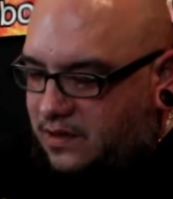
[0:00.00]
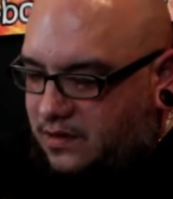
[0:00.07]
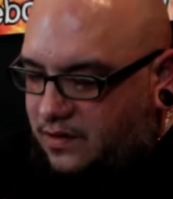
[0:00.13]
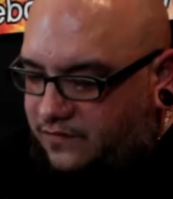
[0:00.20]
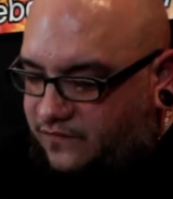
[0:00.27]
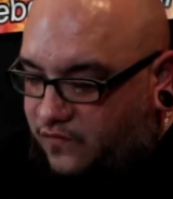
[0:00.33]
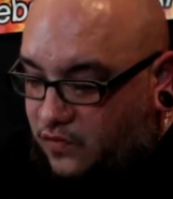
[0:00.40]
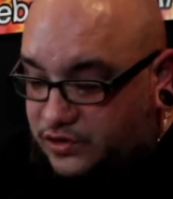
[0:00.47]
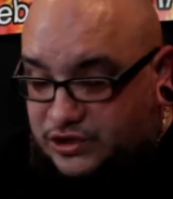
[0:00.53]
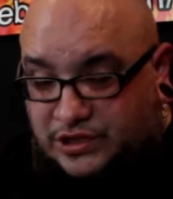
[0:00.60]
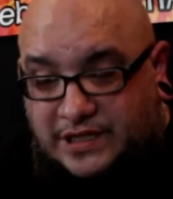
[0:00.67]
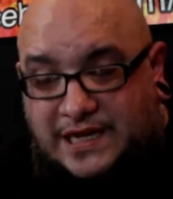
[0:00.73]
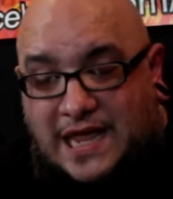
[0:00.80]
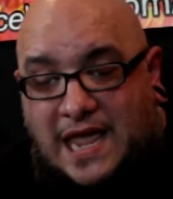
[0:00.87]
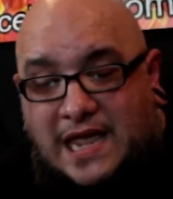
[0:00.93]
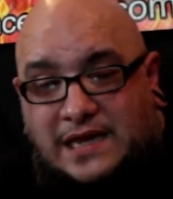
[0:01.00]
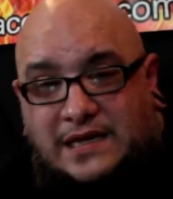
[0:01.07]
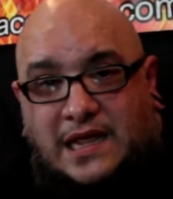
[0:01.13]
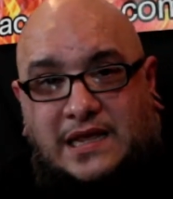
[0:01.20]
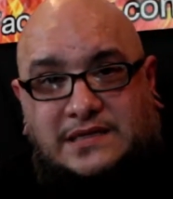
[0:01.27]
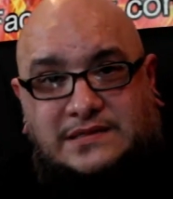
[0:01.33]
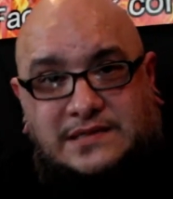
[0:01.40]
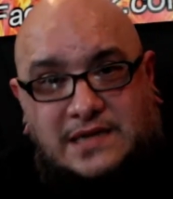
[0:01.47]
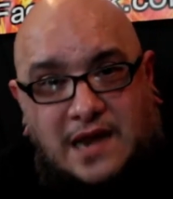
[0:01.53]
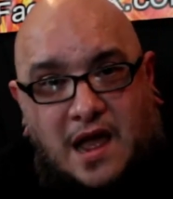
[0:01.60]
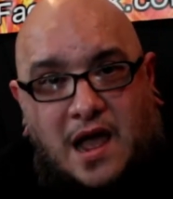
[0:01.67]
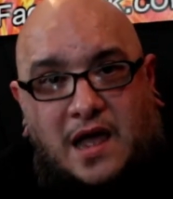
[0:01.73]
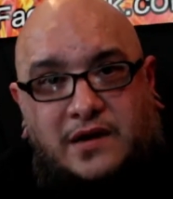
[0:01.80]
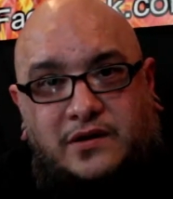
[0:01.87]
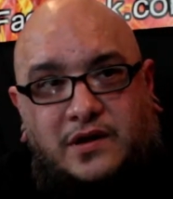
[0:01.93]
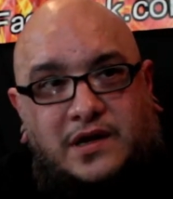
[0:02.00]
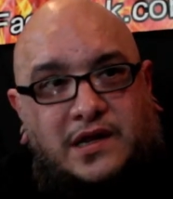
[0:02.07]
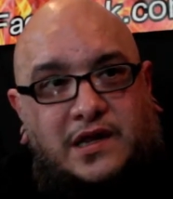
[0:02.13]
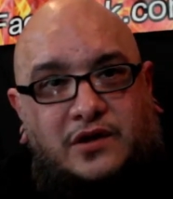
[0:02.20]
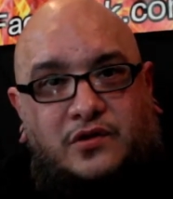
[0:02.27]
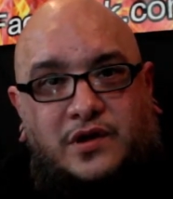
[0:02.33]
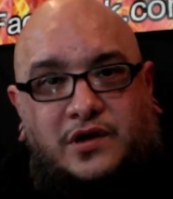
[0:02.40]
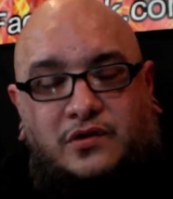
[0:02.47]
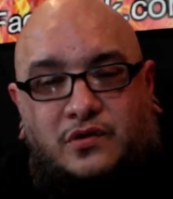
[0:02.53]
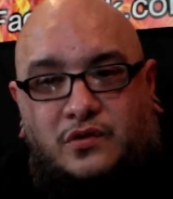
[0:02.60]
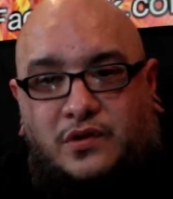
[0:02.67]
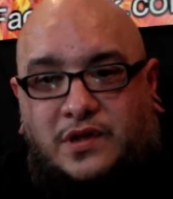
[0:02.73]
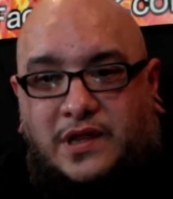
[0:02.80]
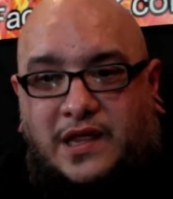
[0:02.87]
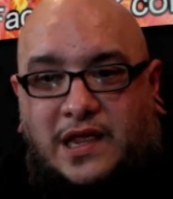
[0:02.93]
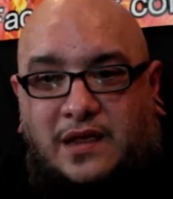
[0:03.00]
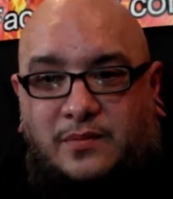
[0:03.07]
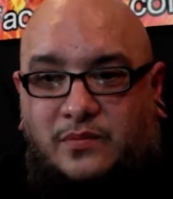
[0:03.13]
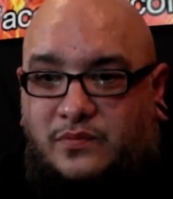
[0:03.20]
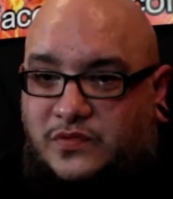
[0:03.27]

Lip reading: Unfortunately, Aday is not going to get critical acclaim